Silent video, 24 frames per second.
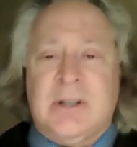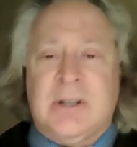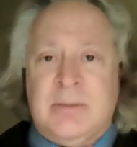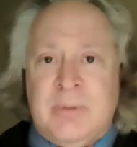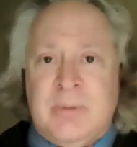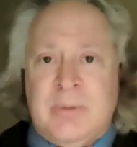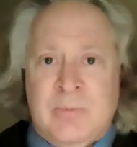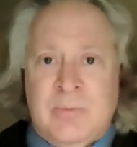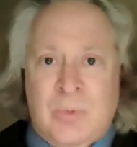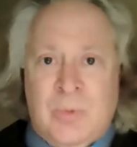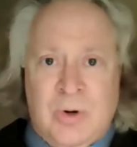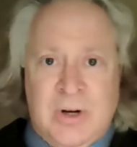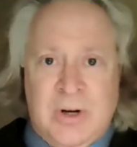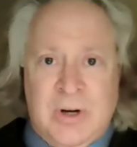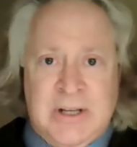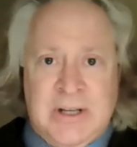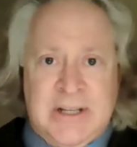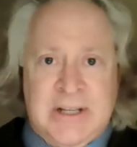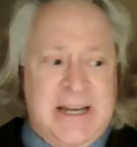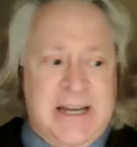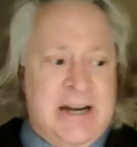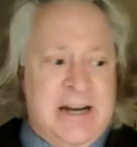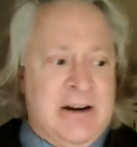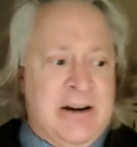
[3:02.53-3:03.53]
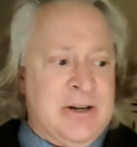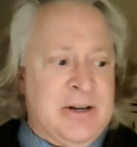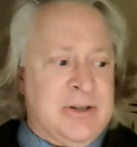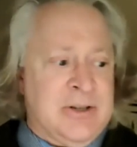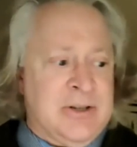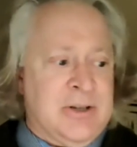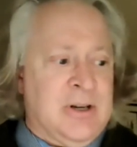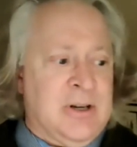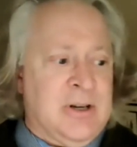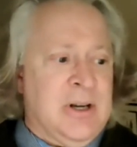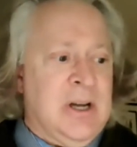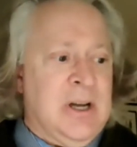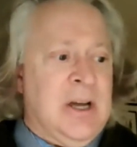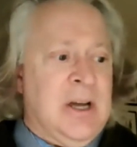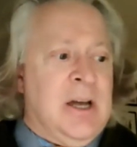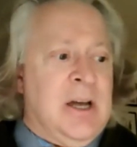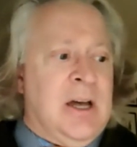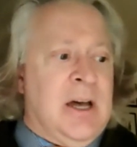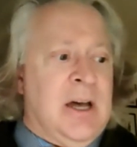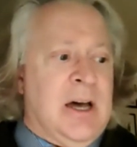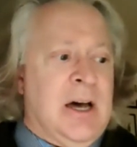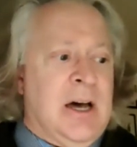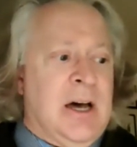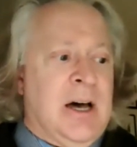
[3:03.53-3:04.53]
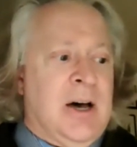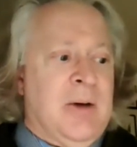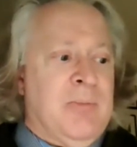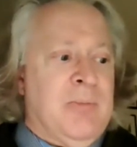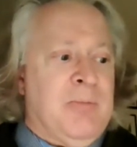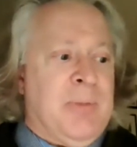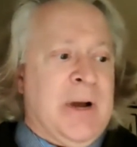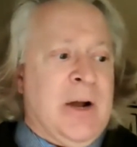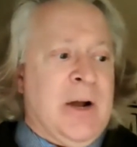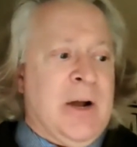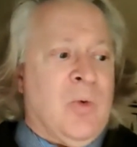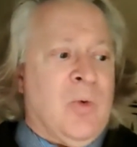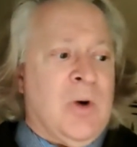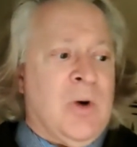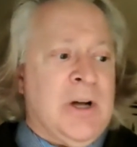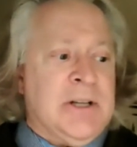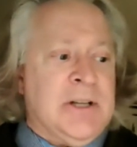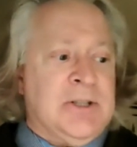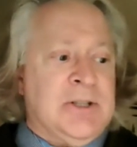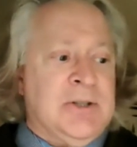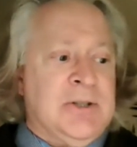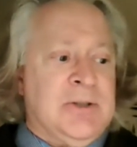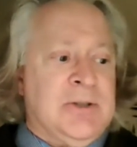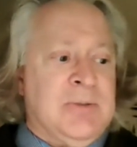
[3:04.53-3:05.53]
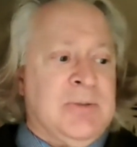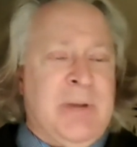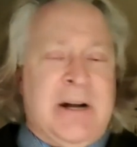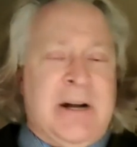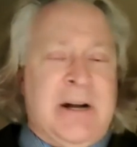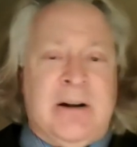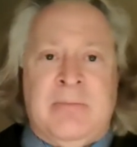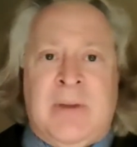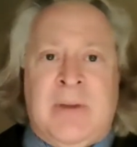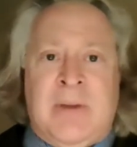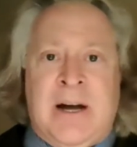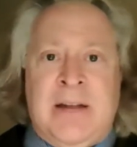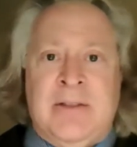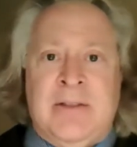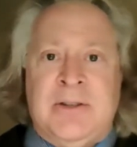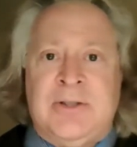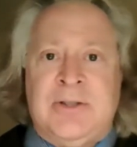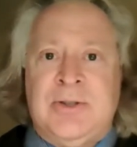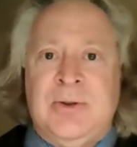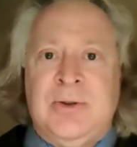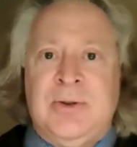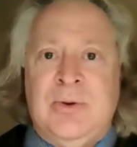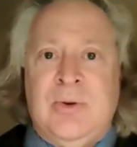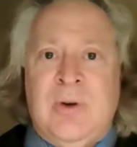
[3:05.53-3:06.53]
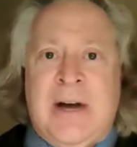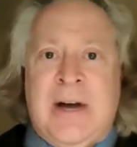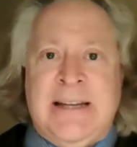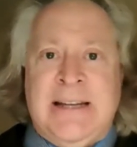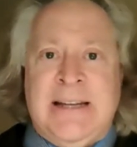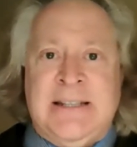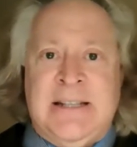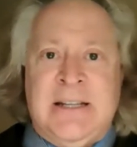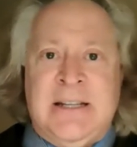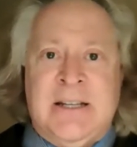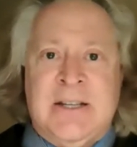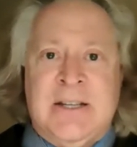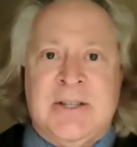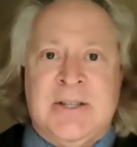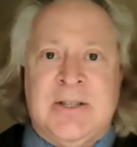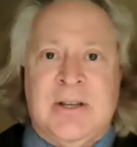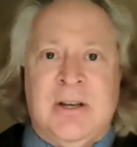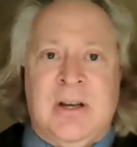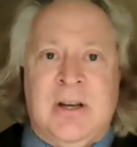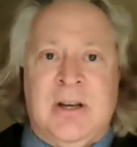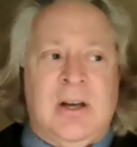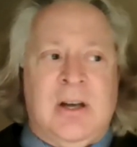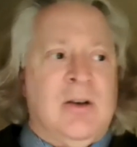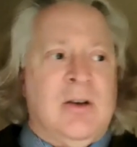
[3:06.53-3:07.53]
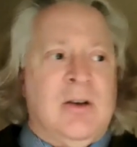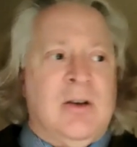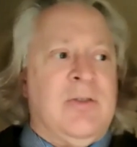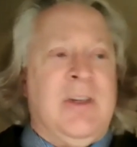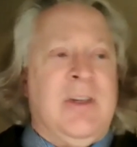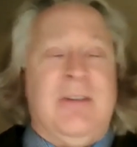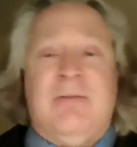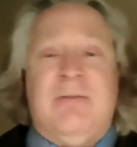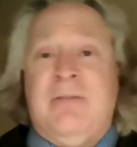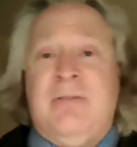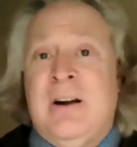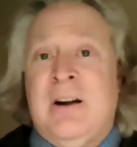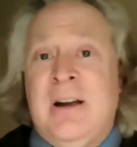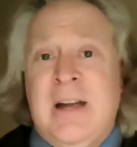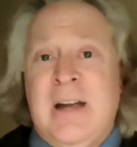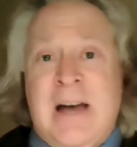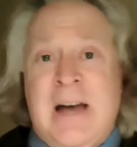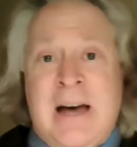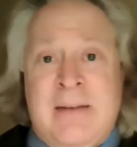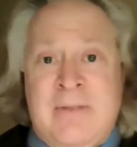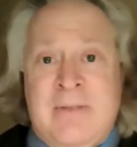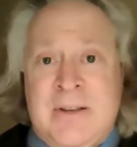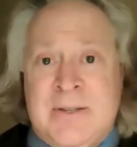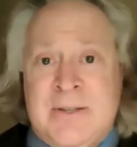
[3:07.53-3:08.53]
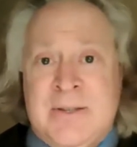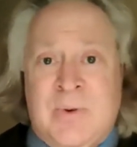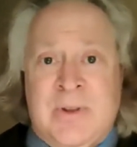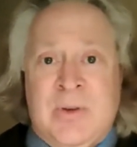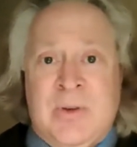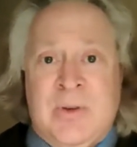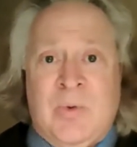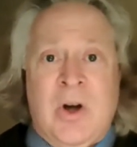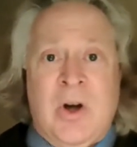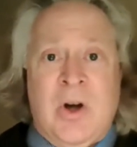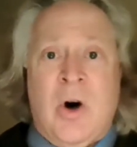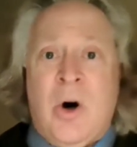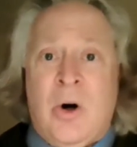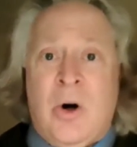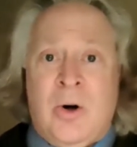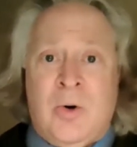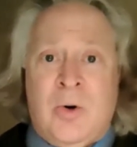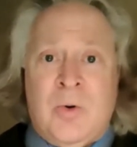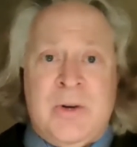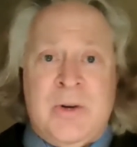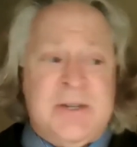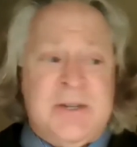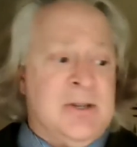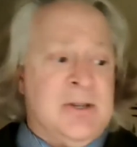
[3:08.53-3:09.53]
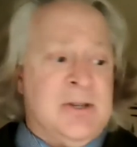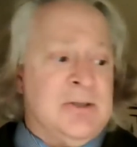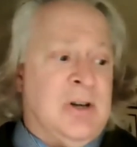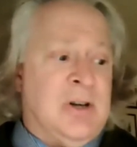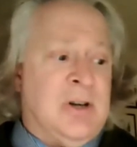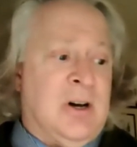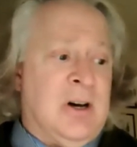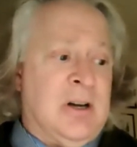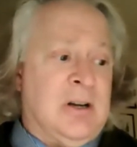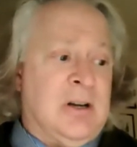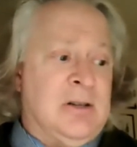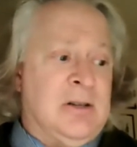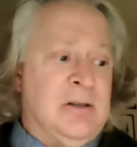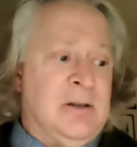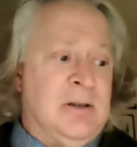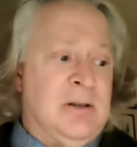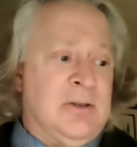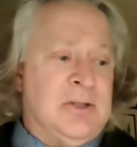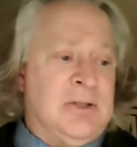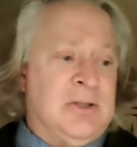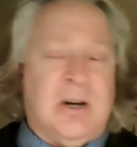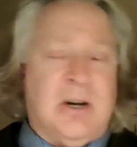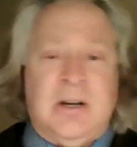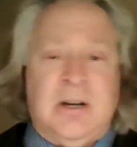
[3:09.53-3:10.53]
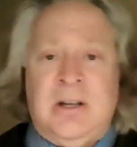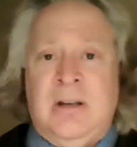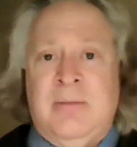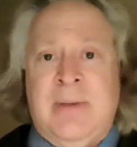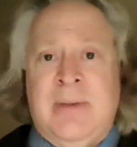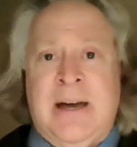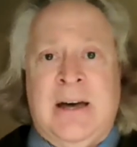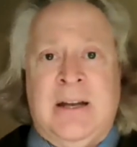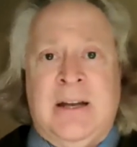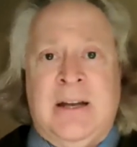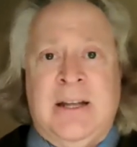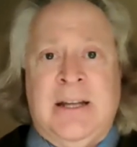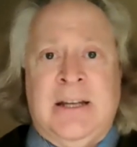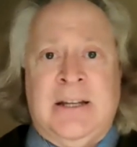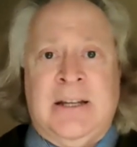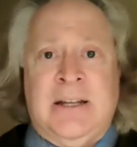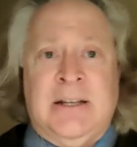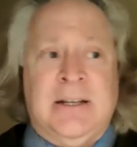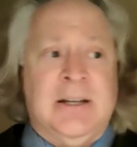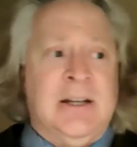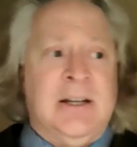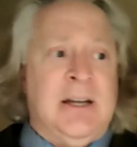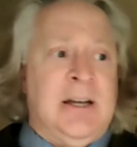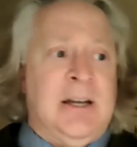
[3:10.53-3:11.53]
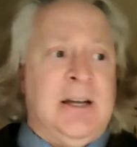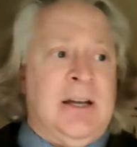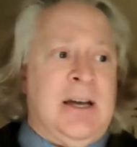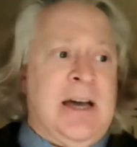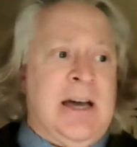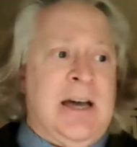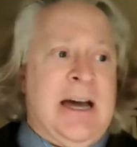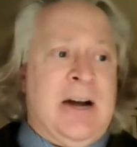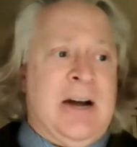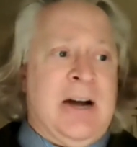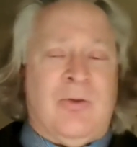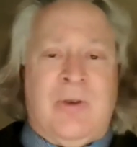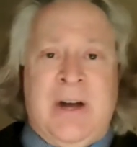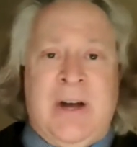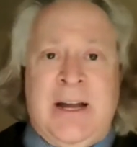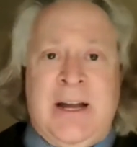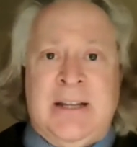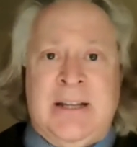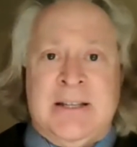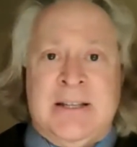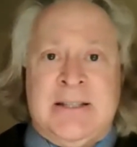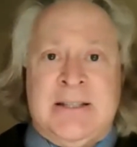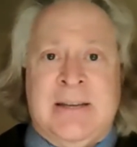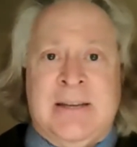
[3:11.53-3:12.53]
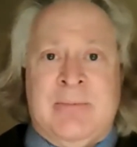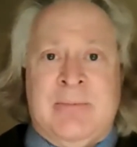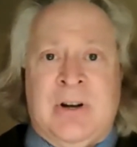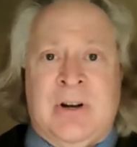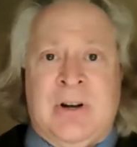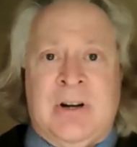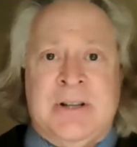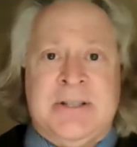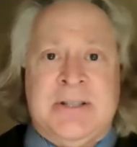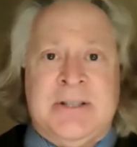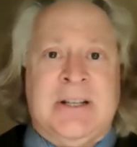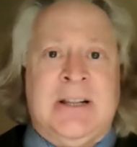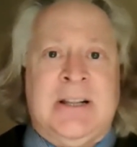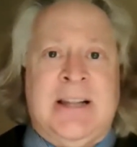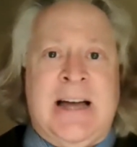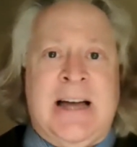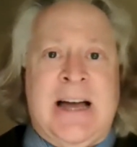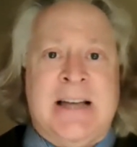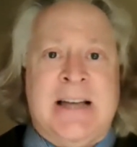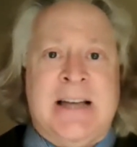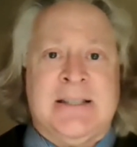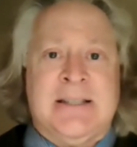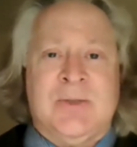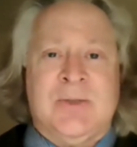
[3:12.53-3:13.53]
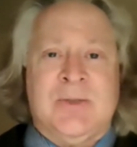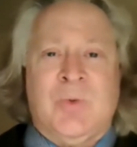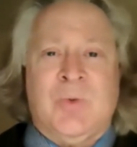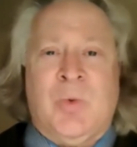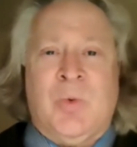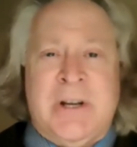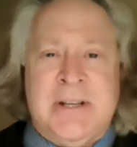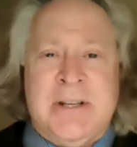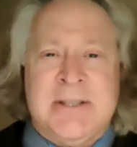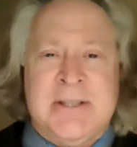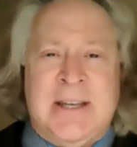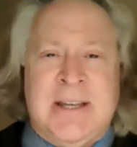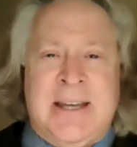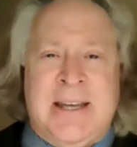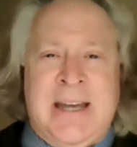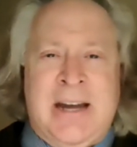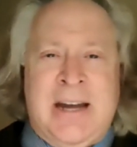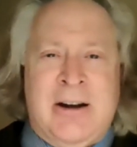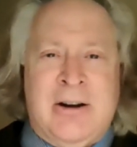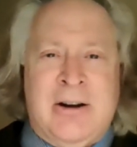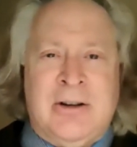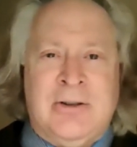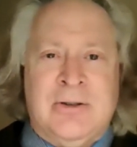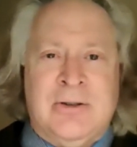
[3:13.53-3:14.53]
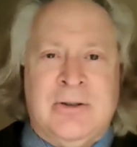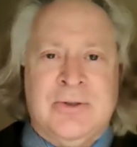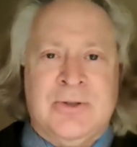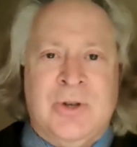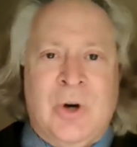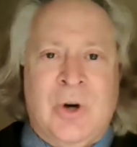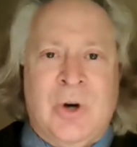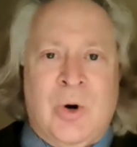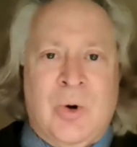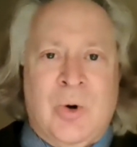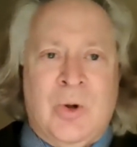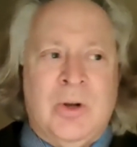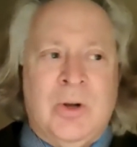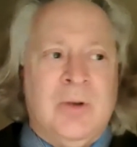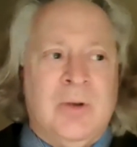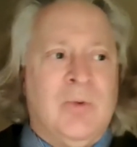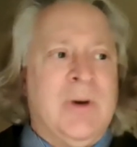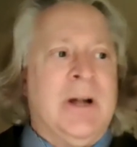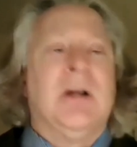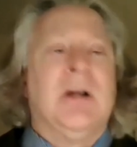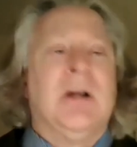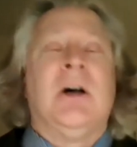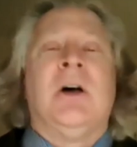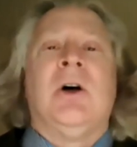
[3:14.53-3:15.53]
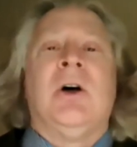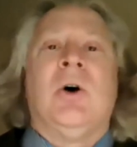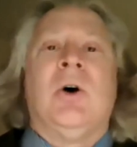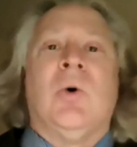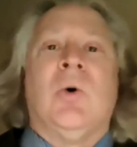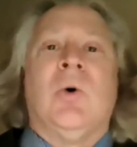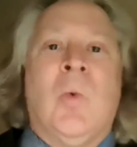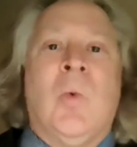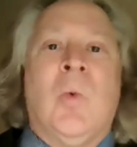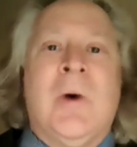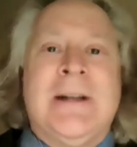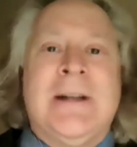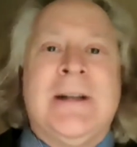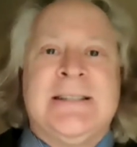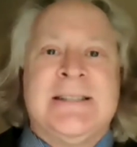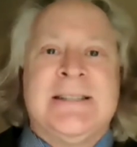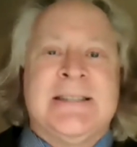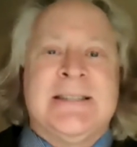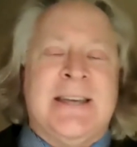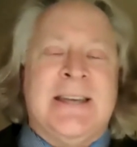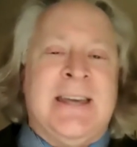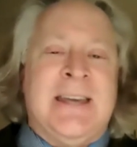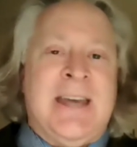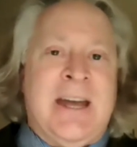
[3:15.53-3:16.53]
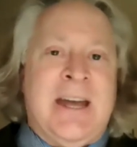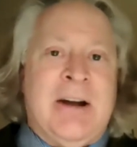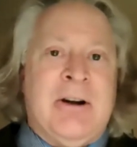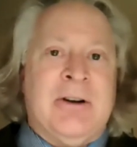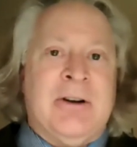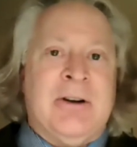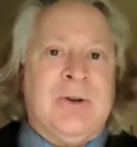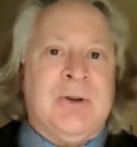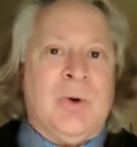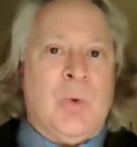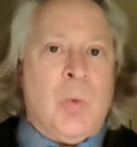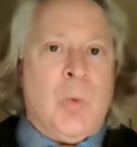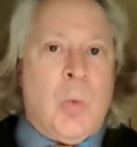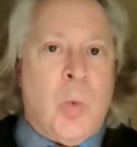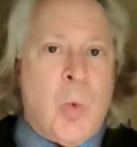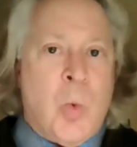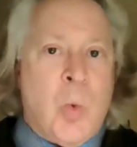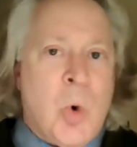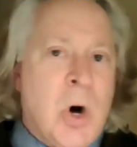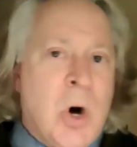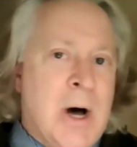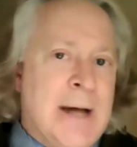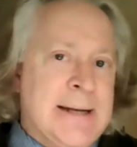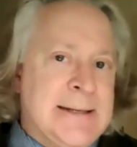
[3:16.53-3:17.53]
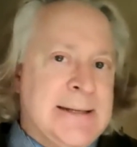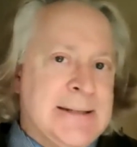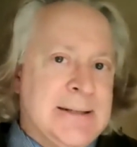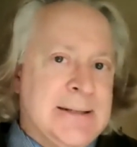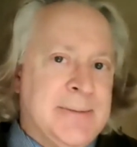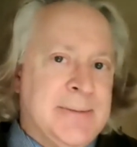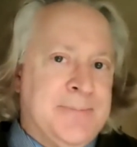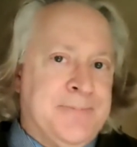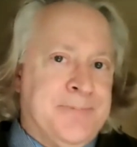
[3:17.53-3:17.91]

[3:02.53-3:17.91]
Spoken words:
little bit more into character, but I want you to bear in mind the two ideas. The very obvious one that we always are talking about in our writing seminars and classes, what is the character's goal? Well, what does the character want?